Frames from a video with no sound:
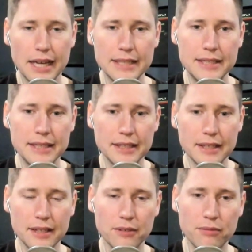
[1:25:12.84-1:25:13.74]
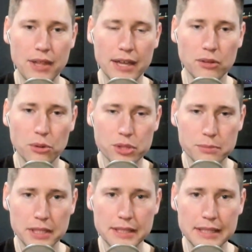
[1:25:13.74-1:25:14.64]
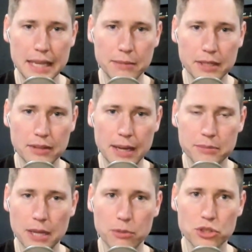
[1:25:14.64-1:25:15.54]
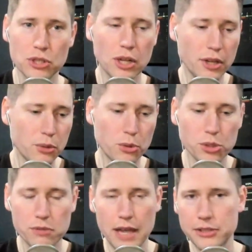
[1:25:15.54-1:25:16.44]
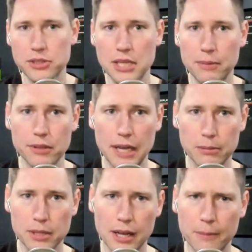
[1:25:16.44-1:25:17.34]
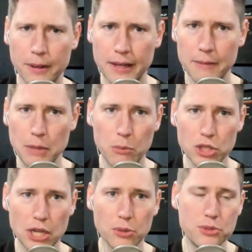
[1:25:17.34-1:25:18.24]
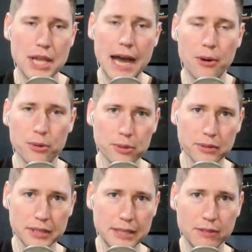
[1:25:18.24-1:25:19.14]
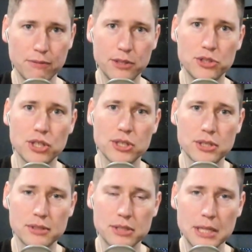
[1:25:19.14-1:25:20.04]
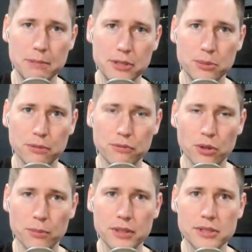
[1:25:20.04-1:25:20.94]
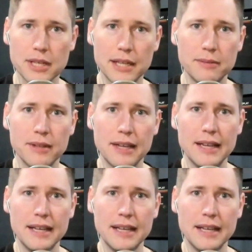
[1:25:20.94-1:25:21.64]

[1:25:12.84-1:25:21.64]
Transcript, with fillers: idea of that ultimate gaming laptop, which they're calling the world's fastest gaming laptop, I, which I don't doubt, even if it's just CPU performance. And